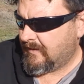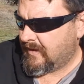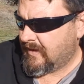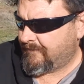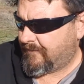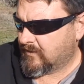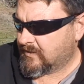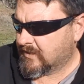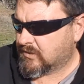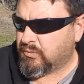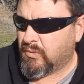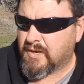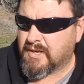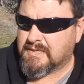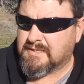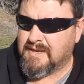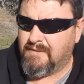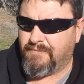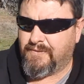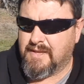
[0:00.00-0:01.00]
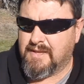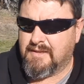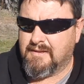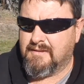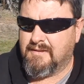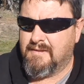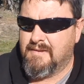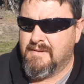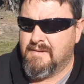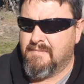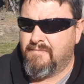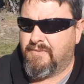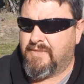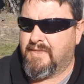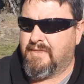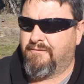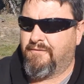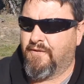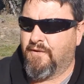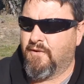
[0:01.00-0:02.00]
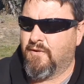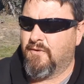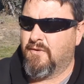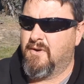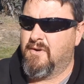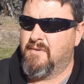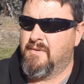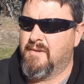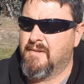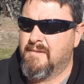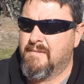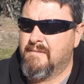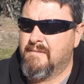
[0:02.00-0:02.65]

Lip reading: If I just wanted something for